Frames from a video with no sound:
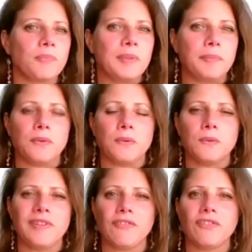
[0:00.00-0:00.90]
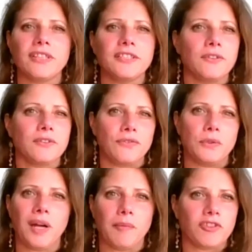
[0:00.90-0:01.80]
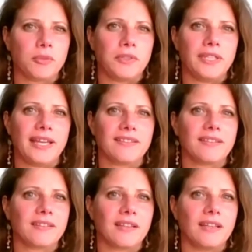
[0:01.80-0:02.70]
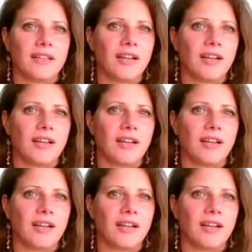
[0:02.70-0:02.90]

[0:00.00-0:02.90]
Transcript: people definitely don't feel comfortable yet uh,